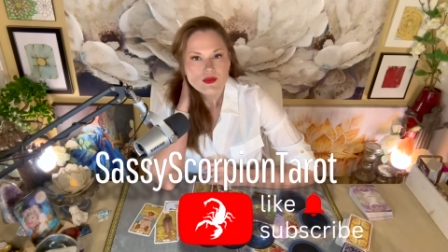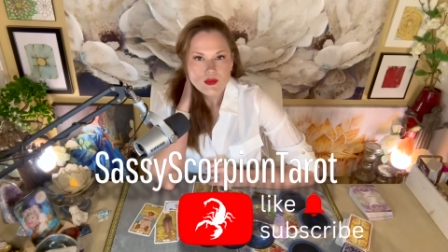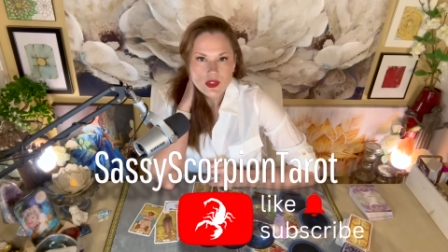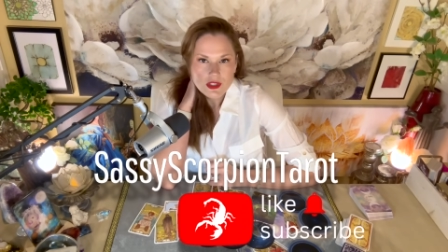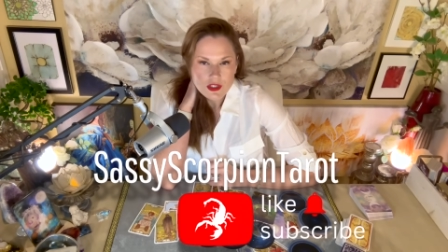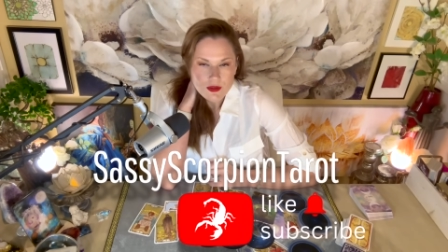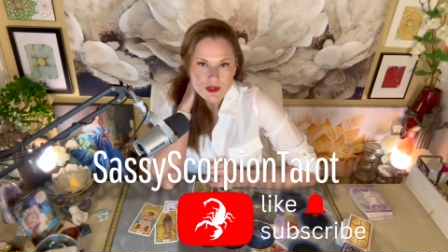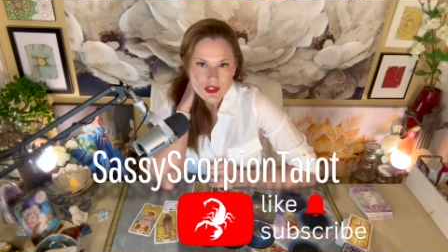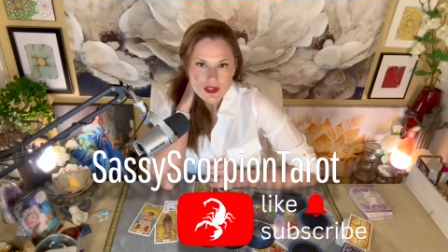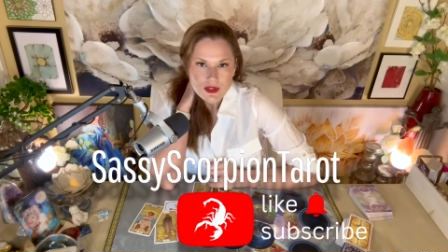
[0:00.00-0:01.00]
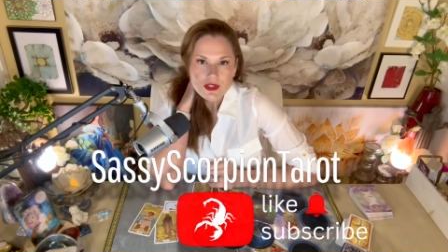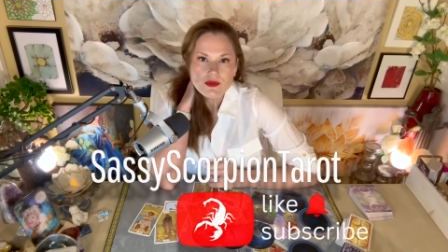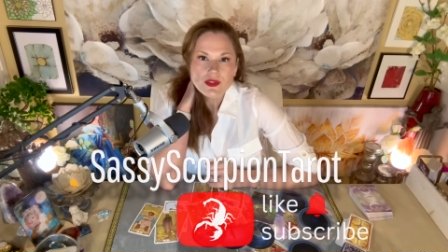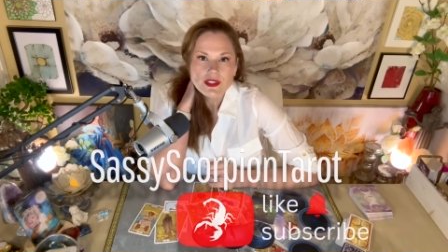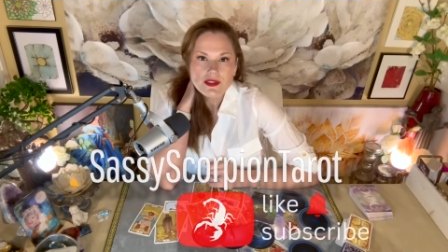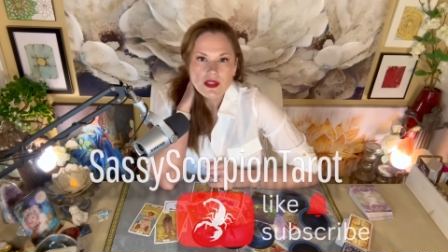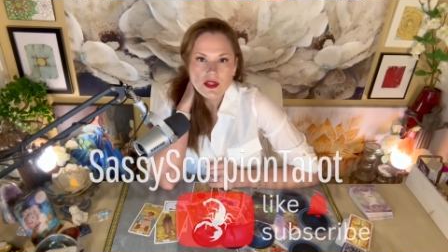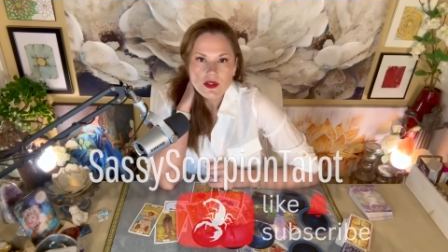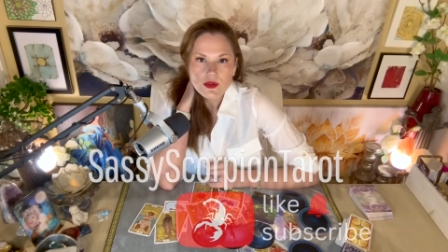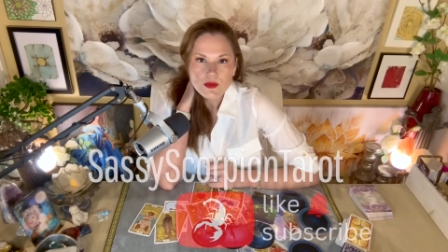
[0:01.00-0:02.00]
Put in the comments as you see fit. Take
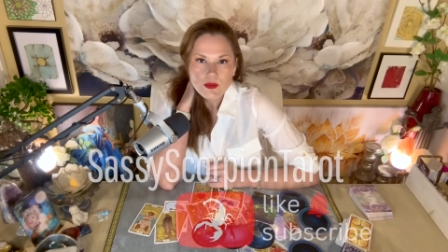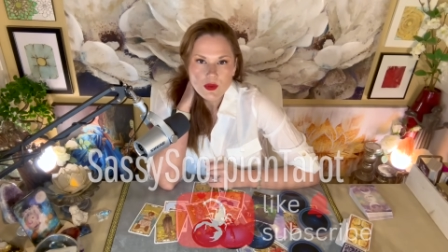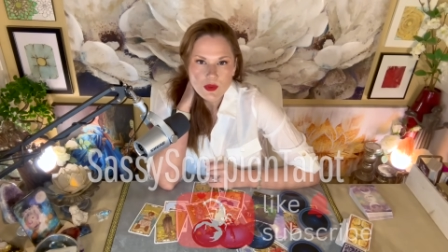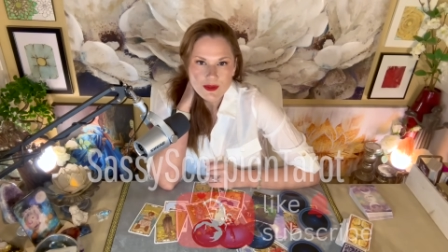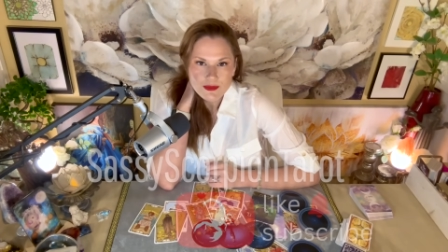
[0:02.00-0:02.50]
care. Be well.